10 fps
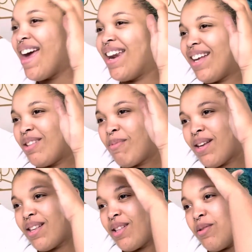that's
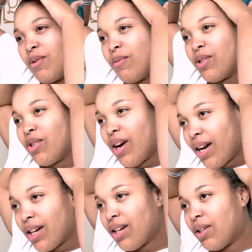basically what we're
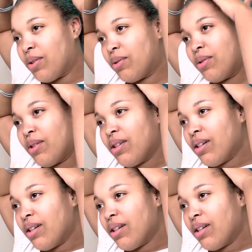trying to do.